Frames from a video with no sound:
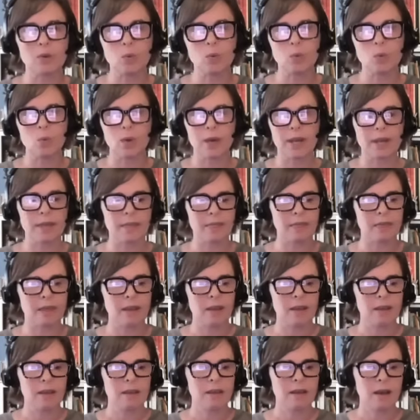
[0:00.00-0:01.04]
with
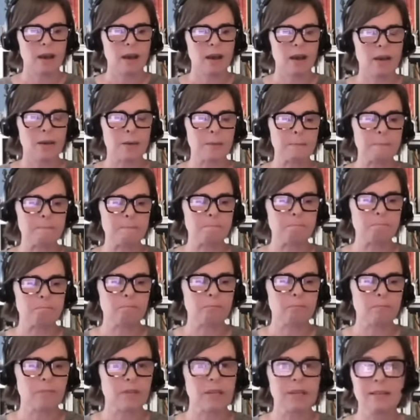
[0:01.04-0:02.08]
um,
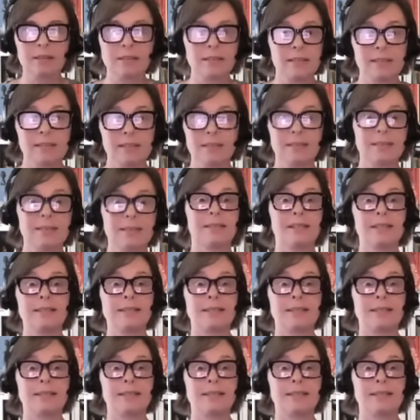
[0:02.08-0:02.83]
the